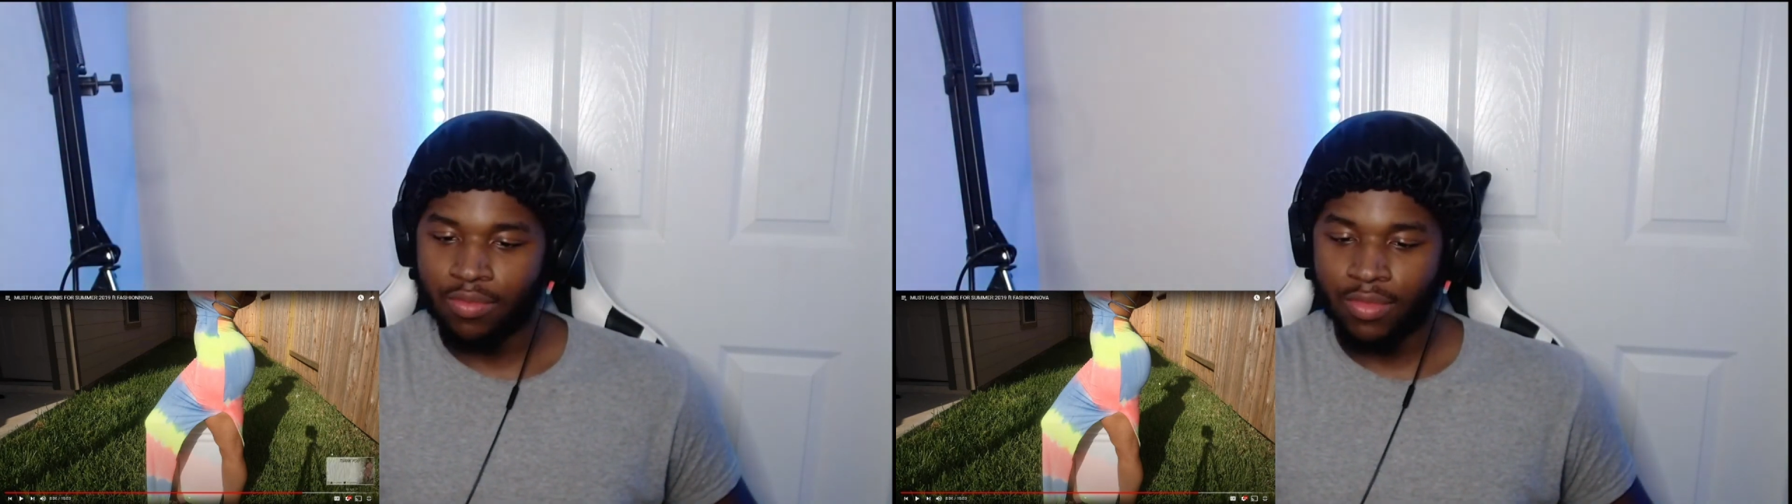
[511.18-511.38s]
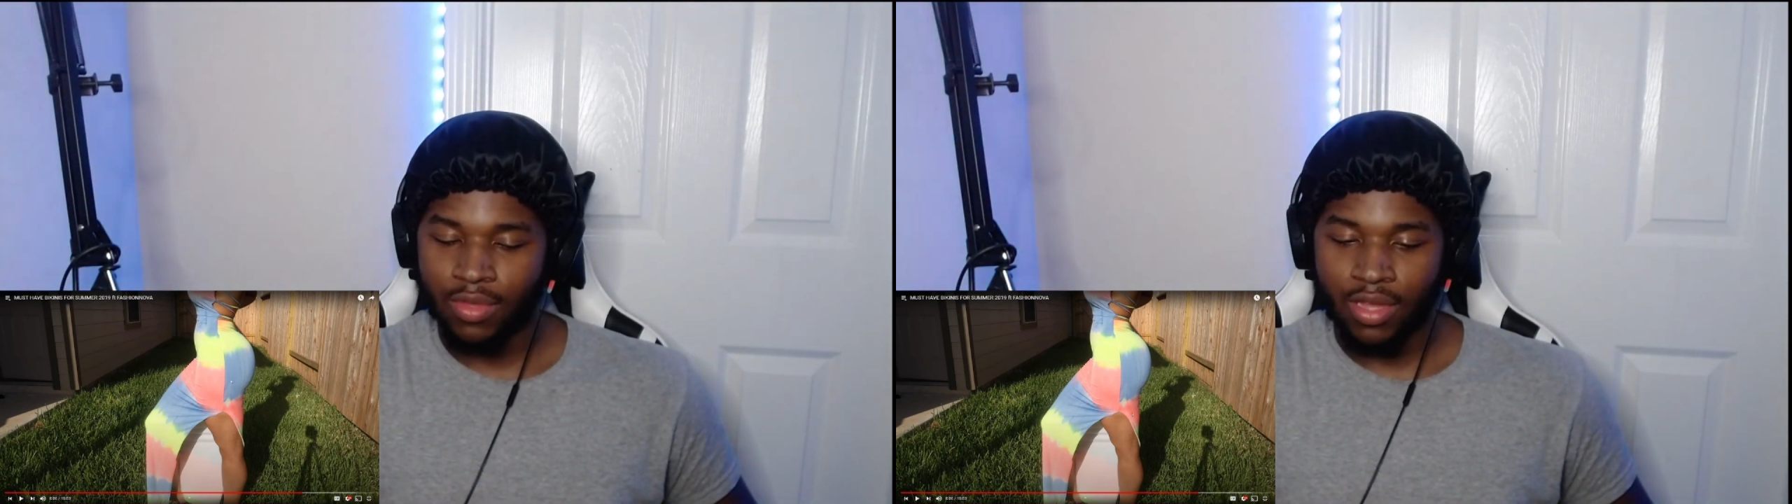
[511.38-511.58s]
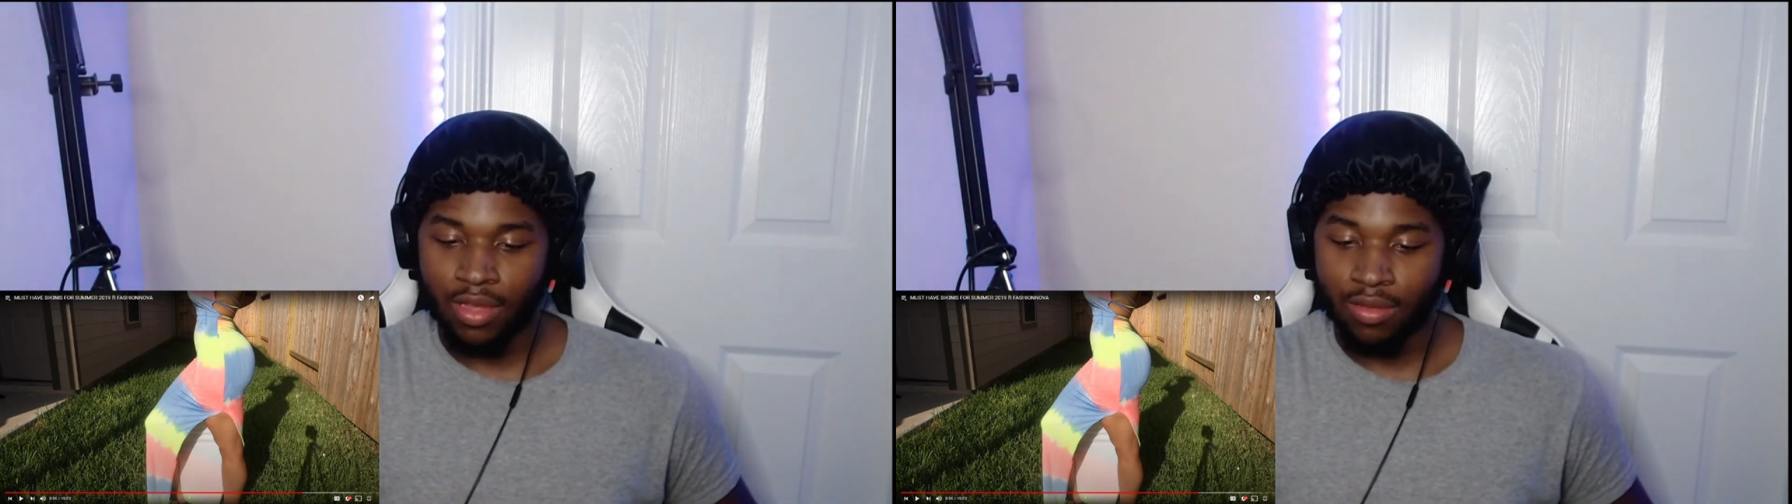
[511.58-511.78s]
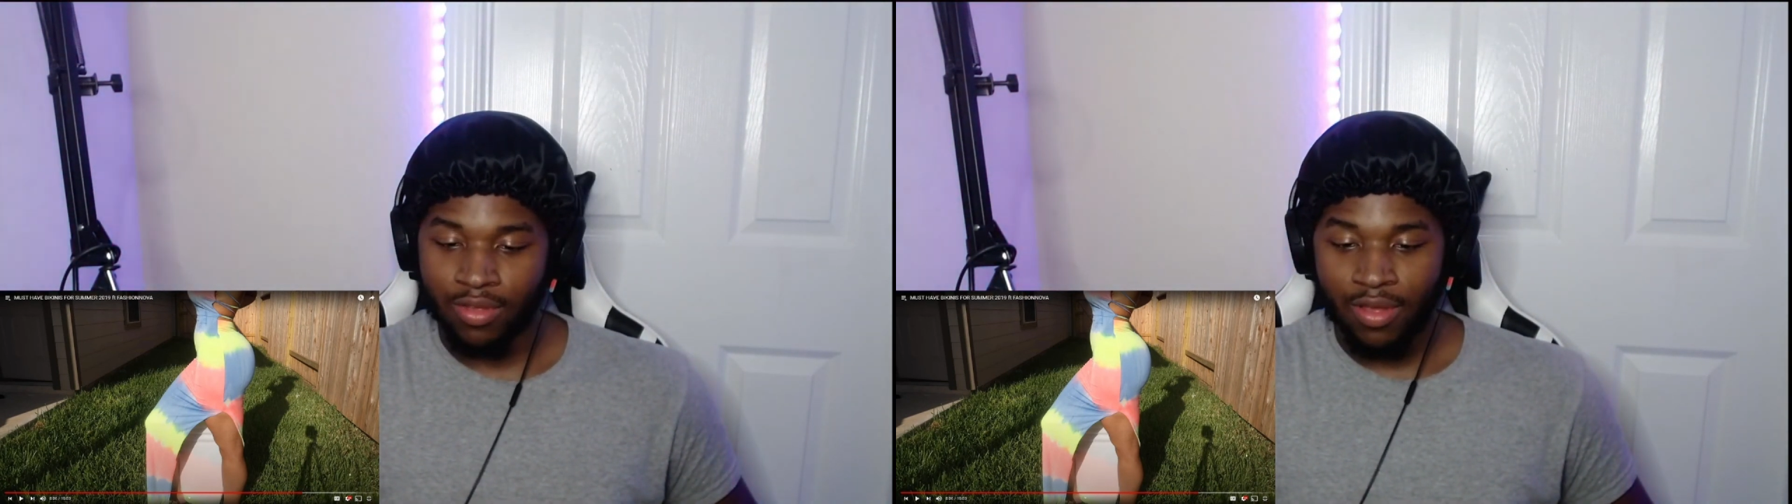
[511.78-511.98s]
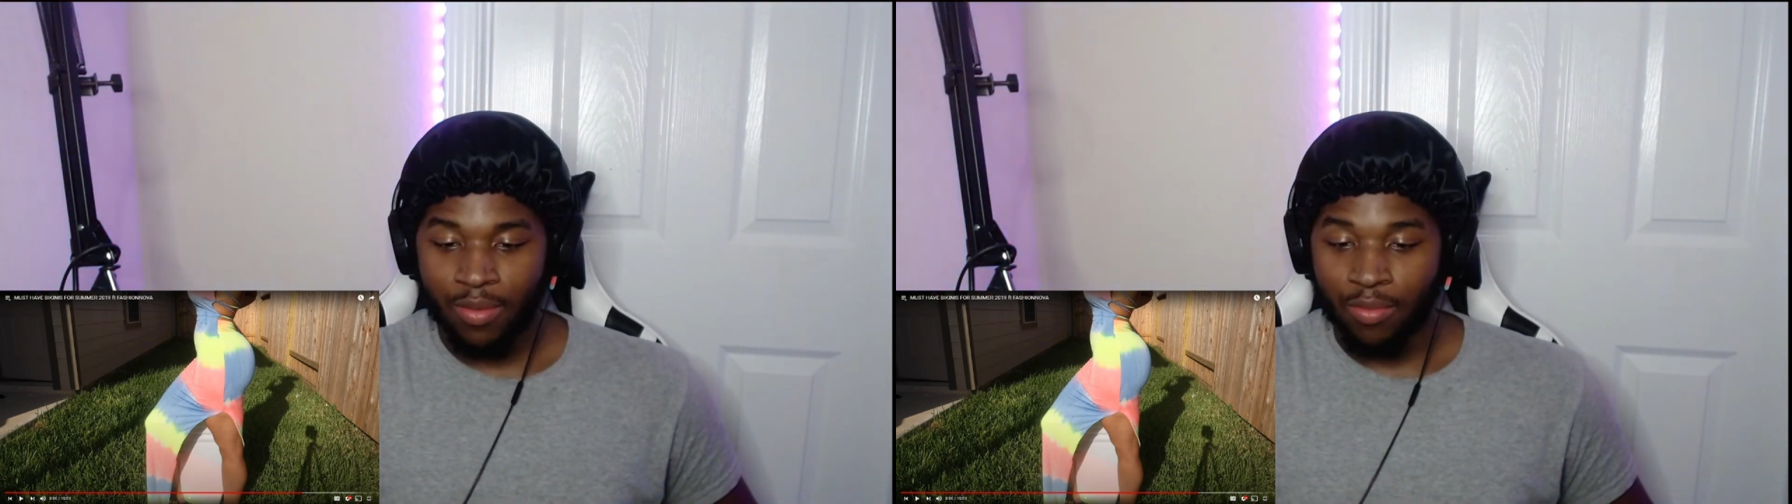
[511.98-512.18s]
one. Hey,
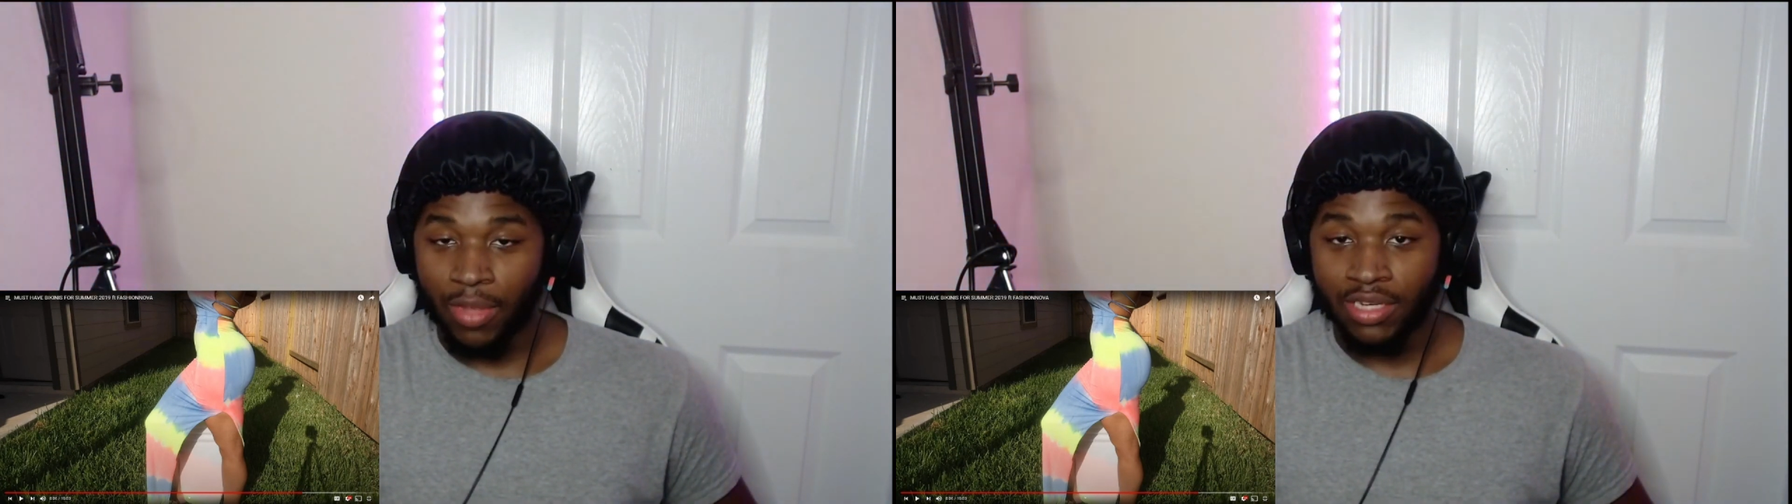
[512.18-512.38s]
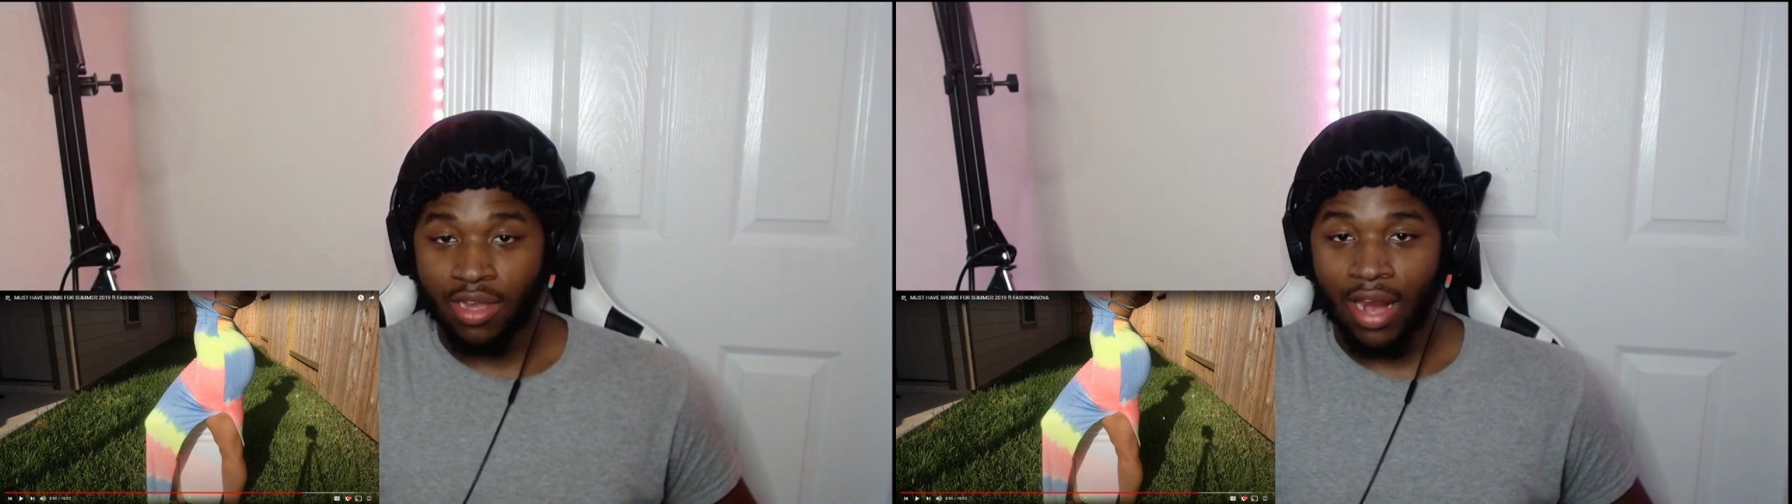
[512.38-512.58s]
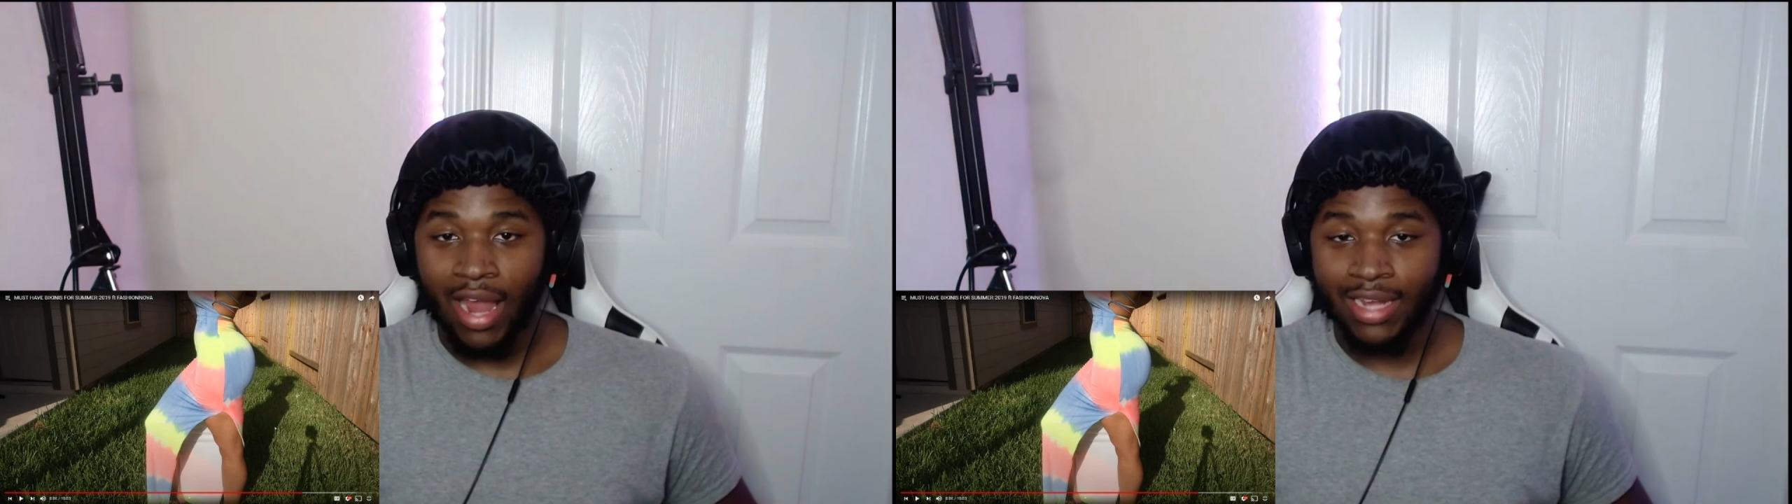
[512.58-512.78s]
make sure y'all like,